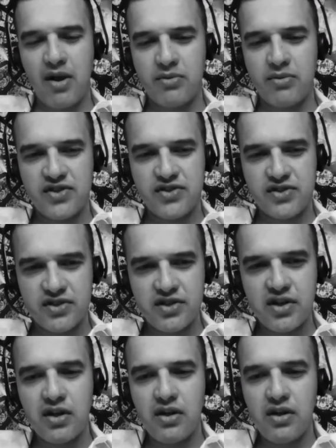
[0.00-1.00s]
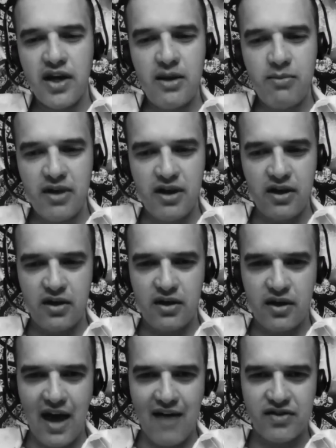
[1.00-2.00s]
Because it's this little itty bitty
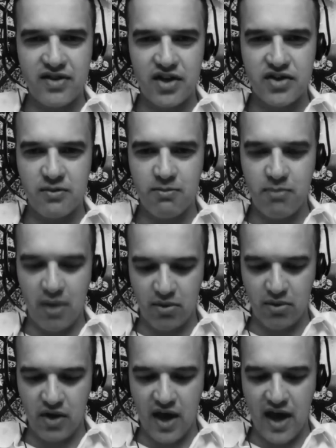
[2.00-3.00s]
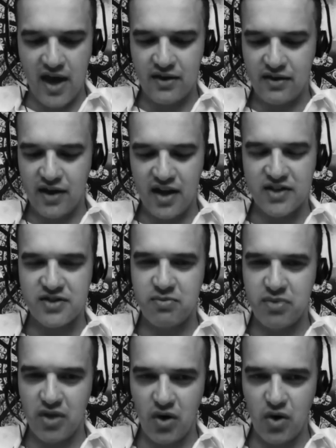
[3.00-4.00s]
cavitation bubble, and it
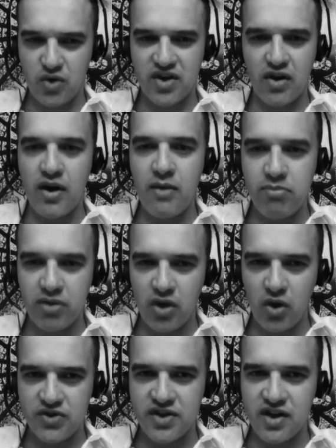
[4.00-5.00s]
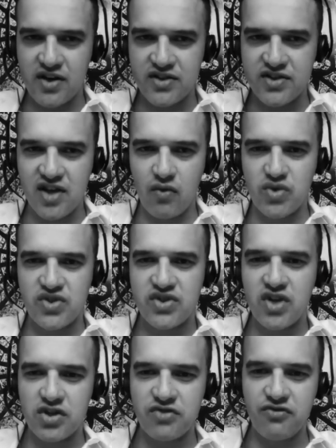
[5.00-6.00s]
explodes or implodes in on itself with
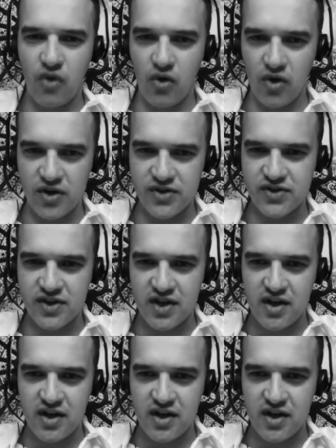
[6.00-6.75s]
such force